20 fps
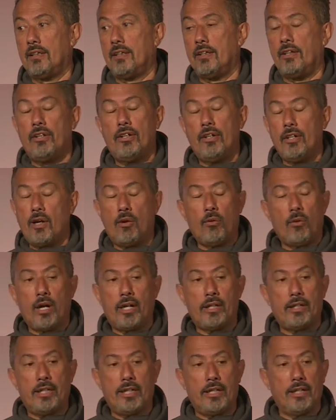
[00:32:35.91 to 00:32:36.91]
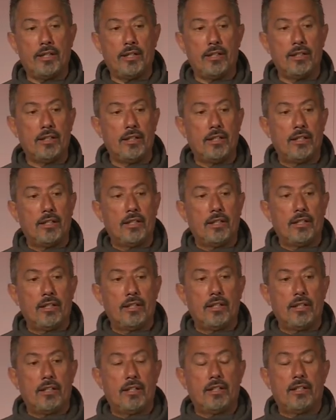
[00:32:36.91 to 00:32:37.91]

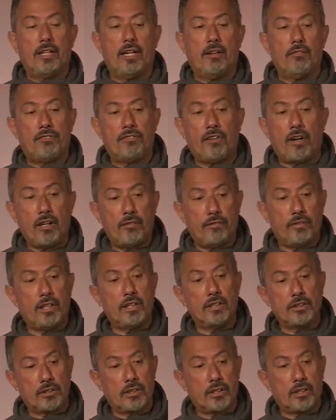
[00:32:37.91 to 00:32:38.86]
that 5 years